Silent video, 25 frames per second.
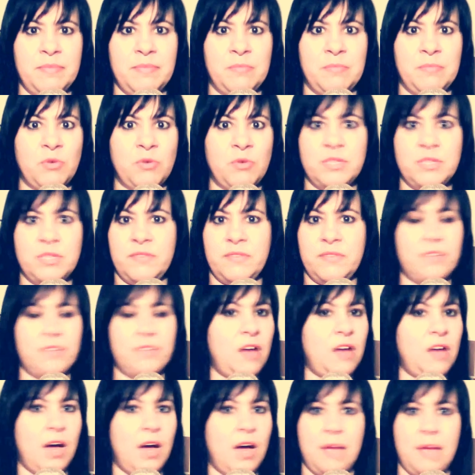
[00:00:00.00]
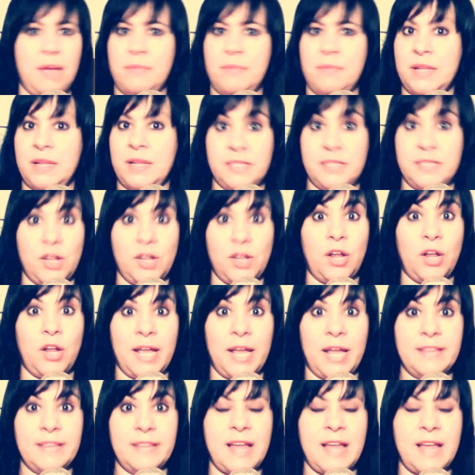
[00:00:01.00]
Most of the time it's not
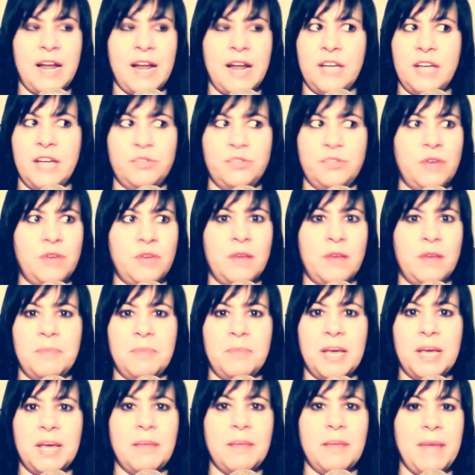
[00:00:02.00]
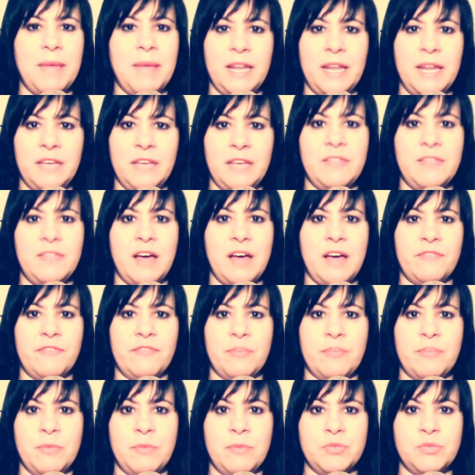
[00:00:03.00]
like that. I do not pick up any of that
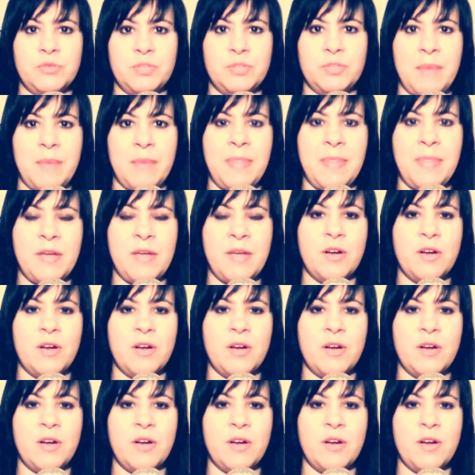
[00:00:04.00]
from most men.